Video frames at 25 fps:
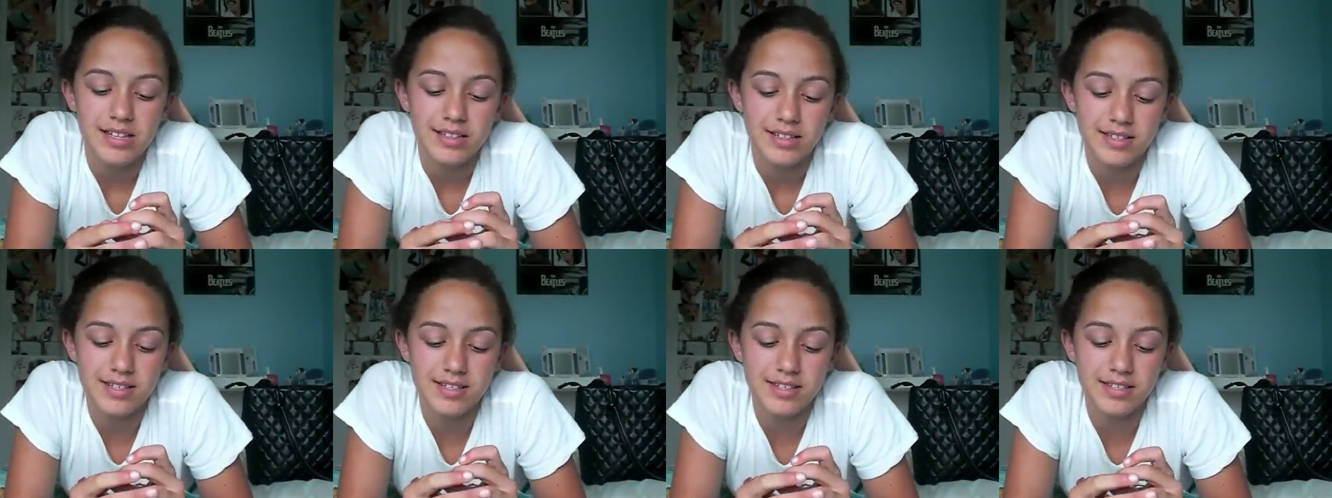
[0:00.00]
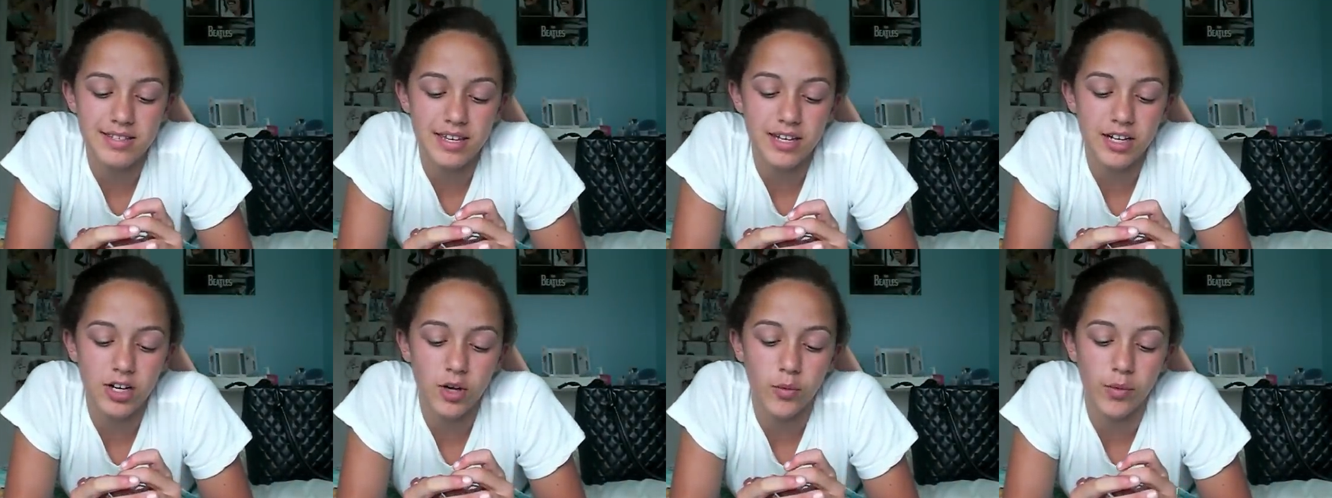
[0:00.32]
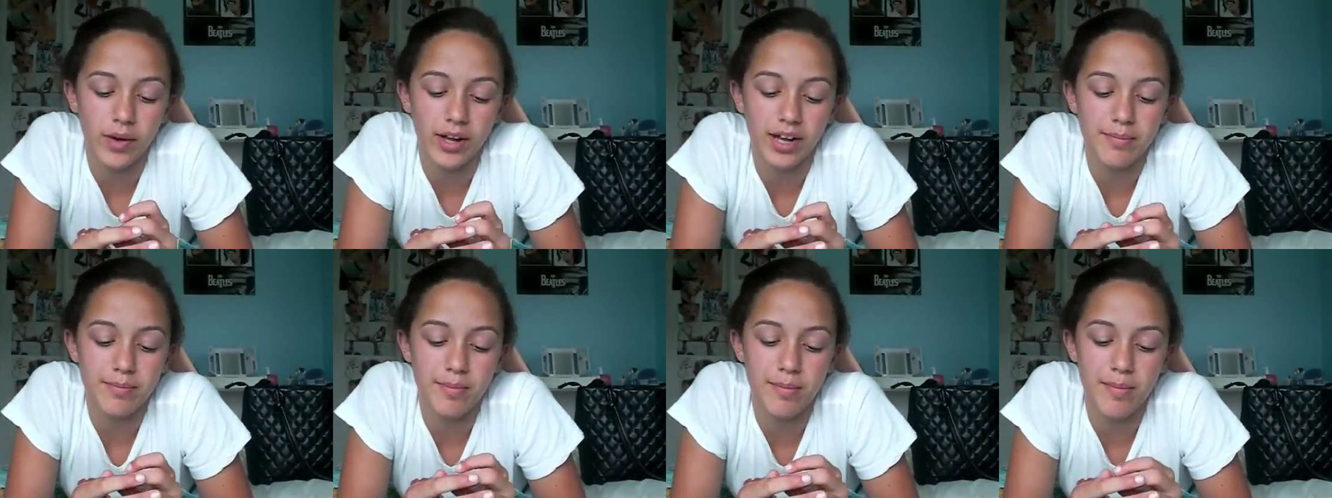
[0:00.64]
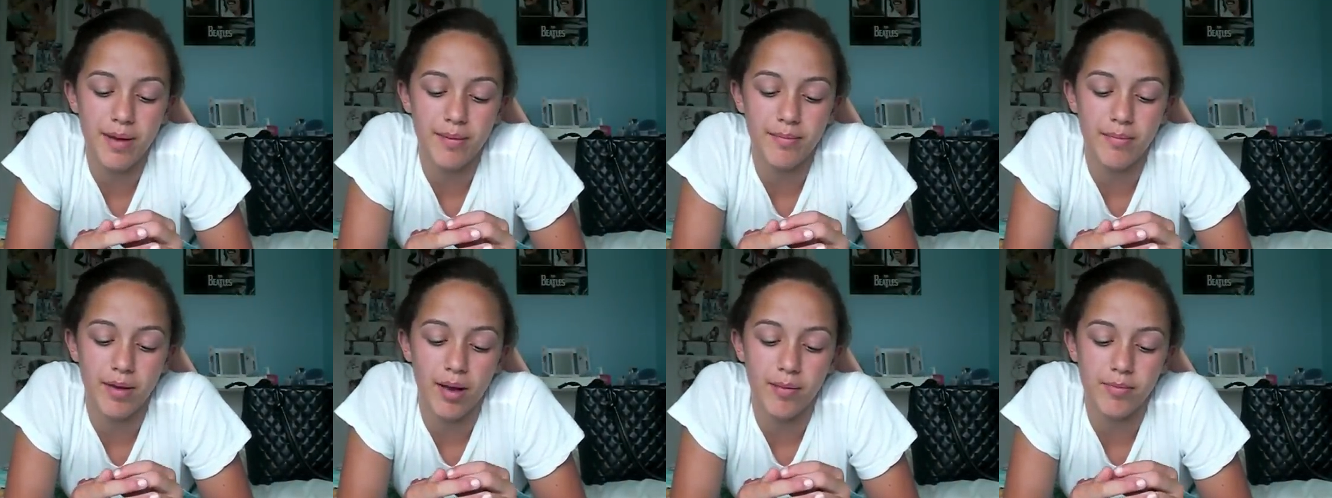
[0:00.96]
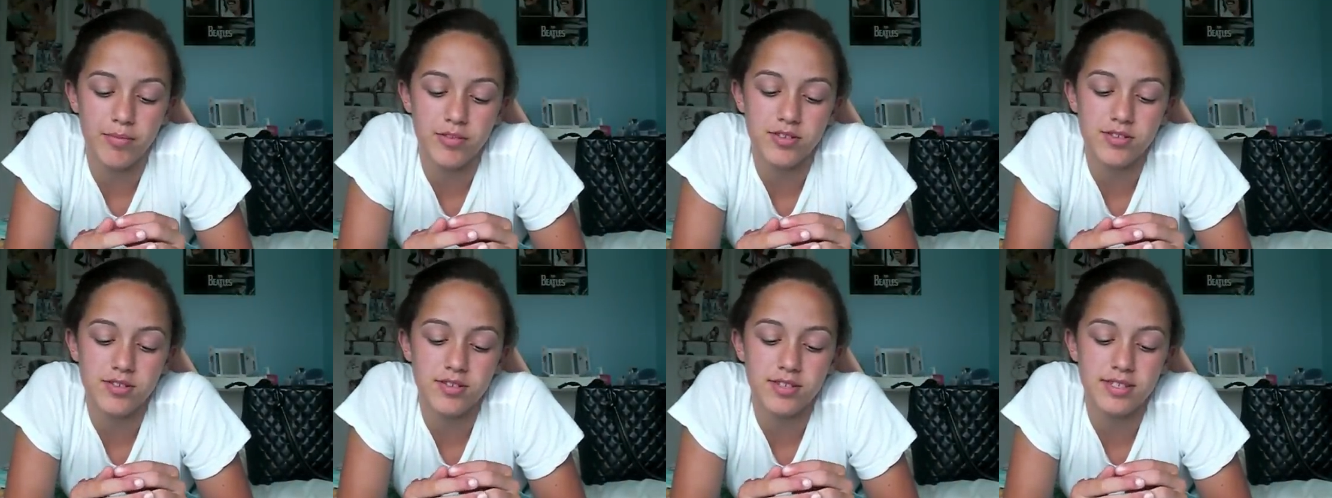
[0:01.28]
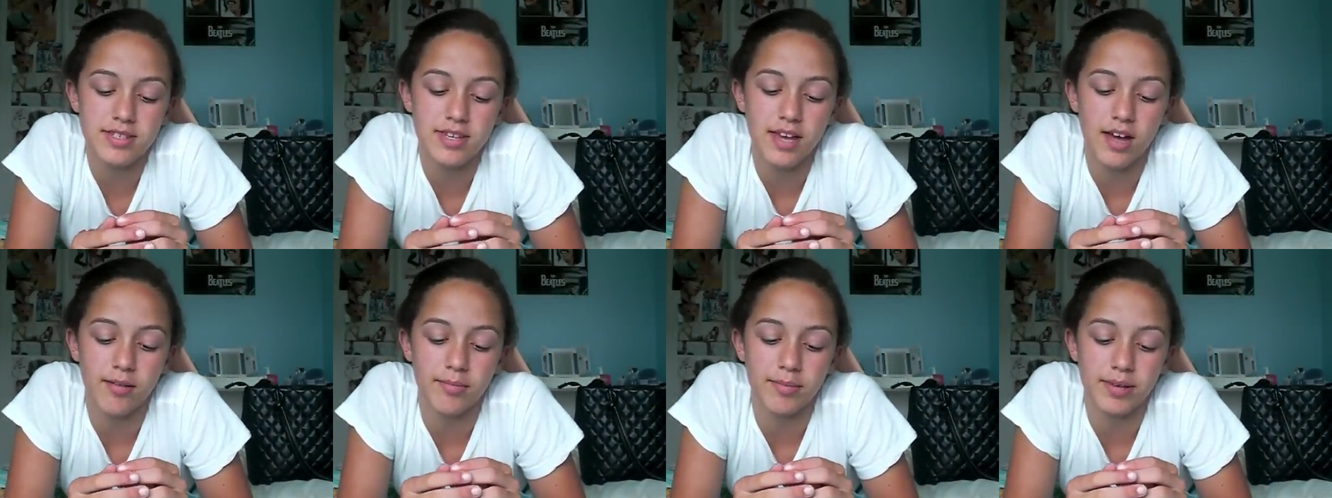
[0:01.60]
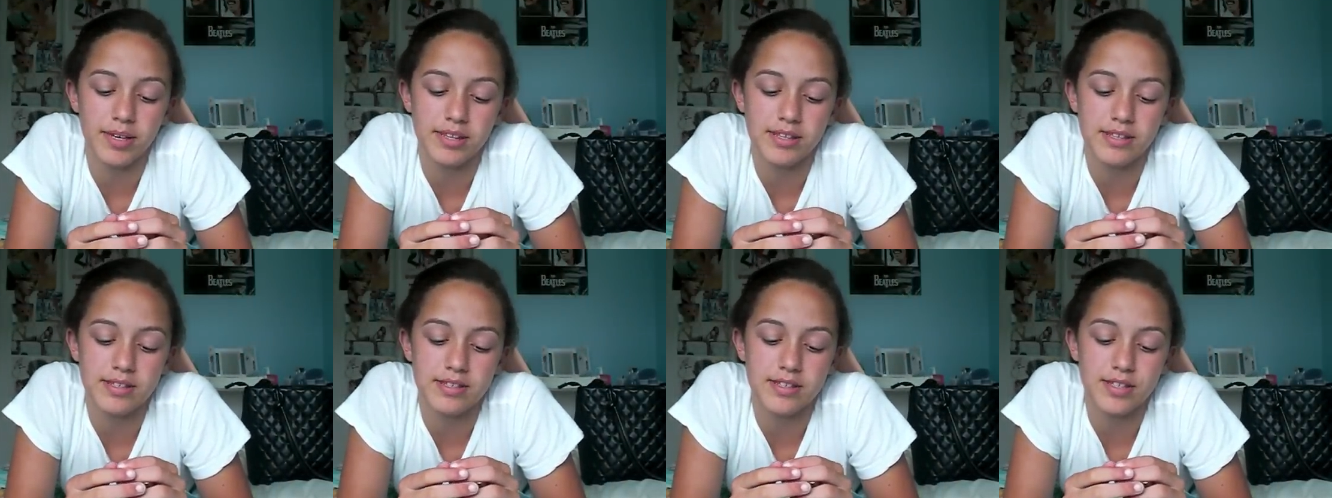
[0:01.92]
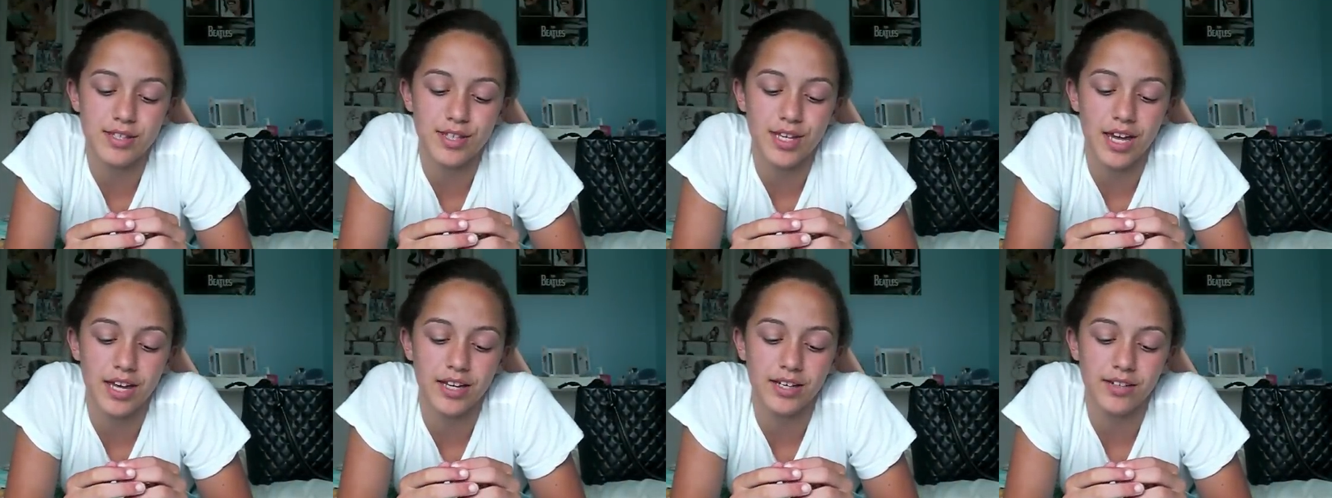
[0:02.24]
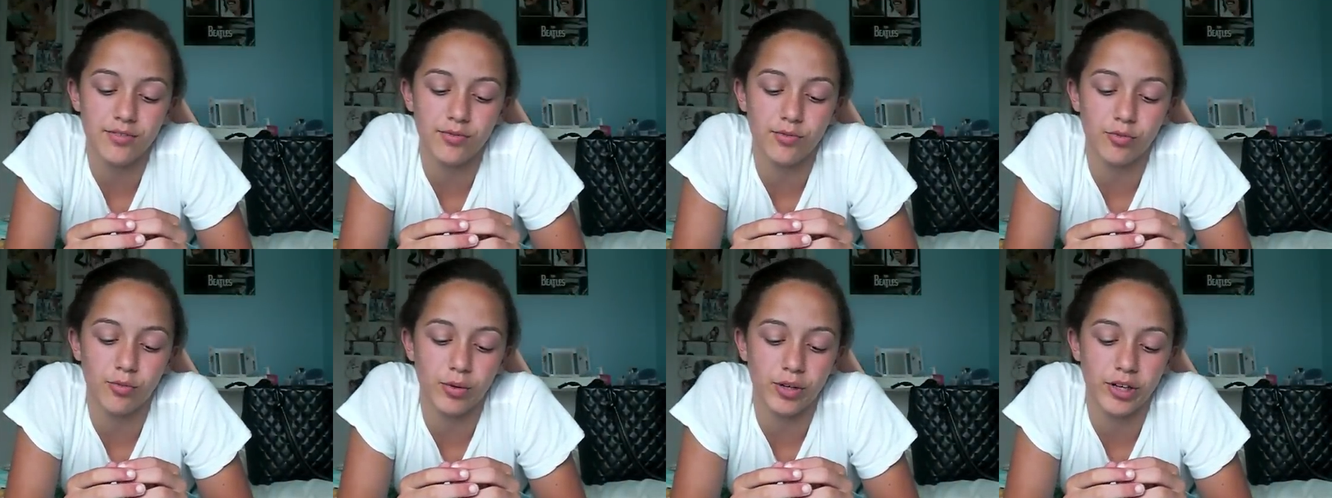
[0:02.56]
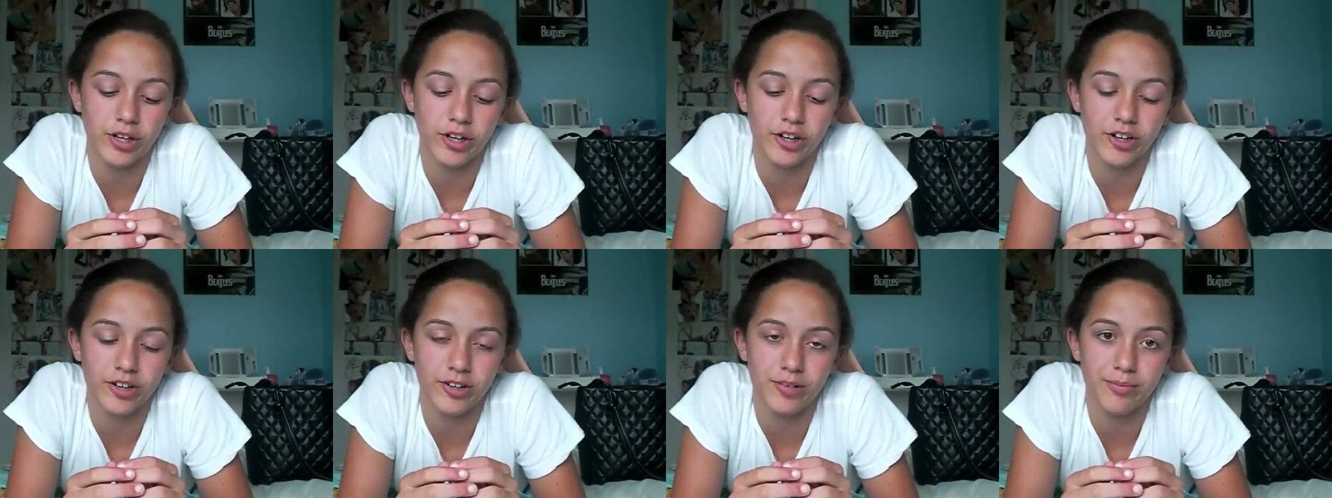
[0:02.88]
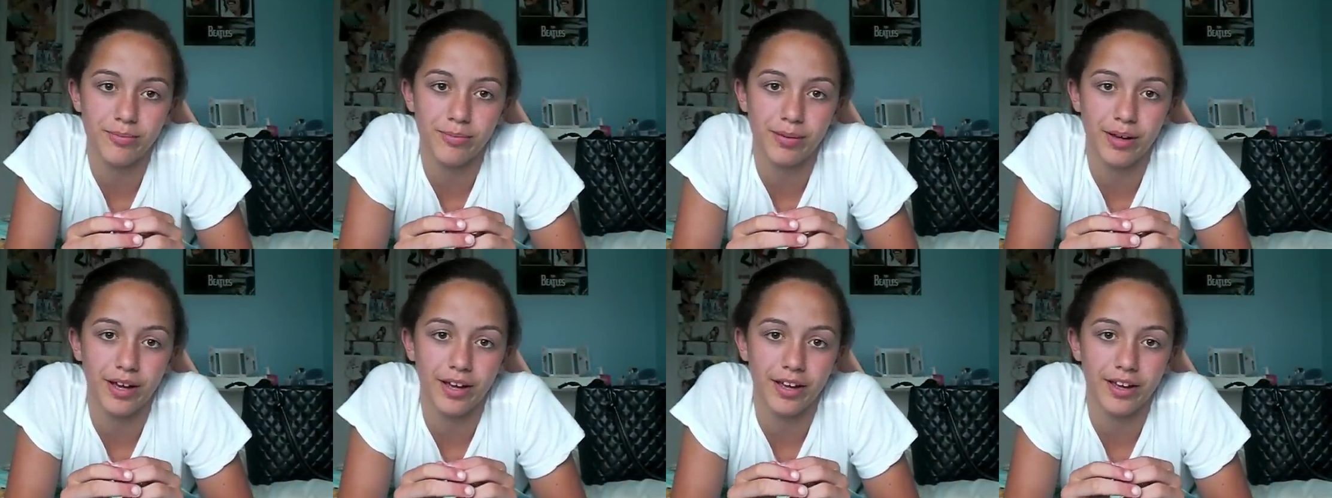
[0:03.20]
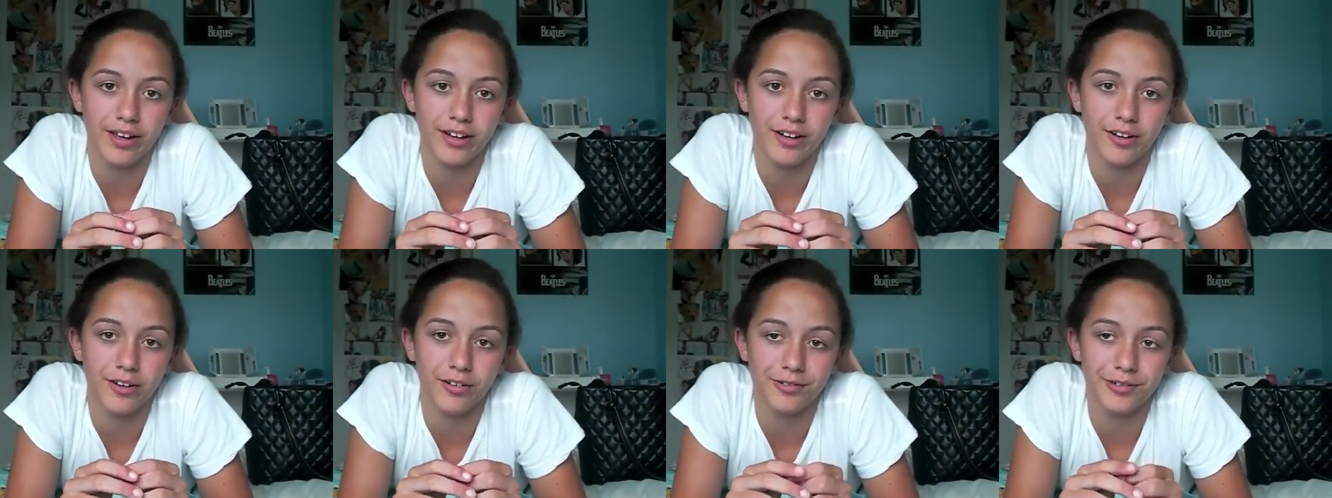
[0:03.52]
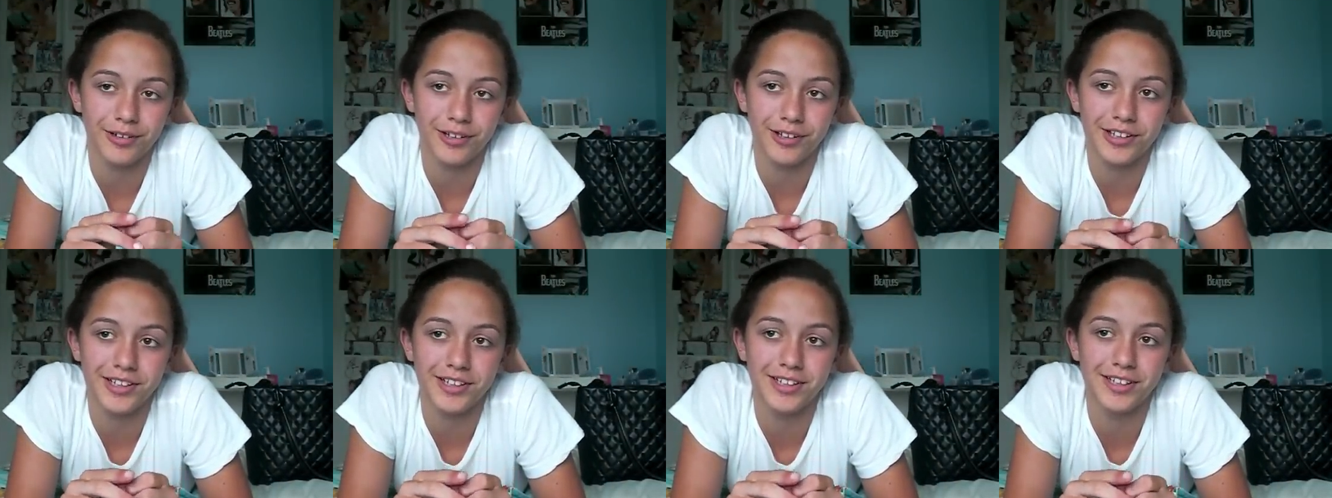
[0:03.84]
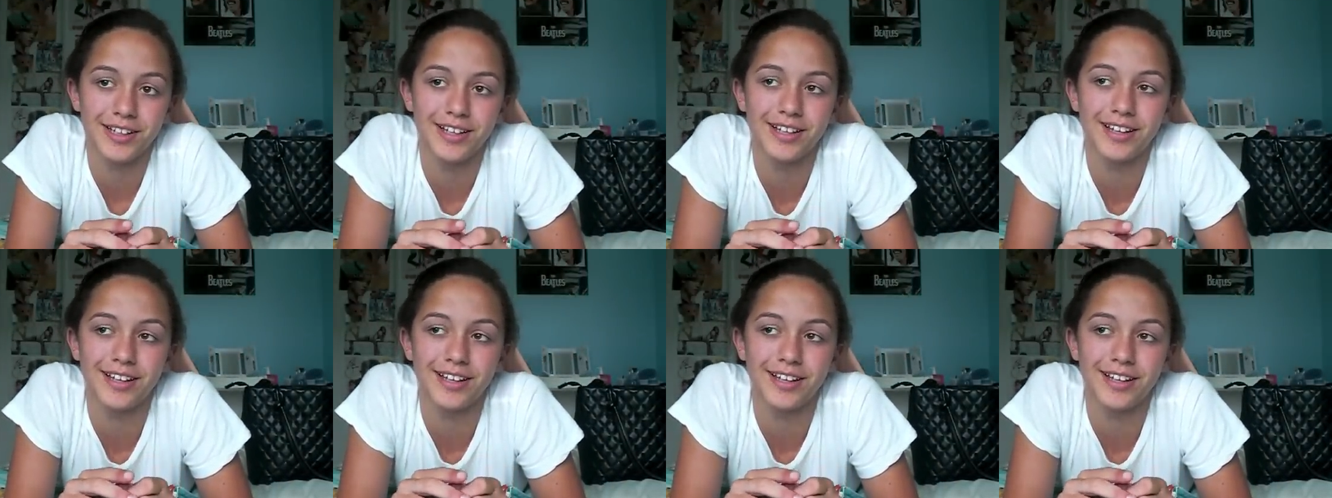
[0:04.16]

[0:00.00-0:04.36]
This is kind of quick, but my mom used to tell me, this is kind of weird, but oh well.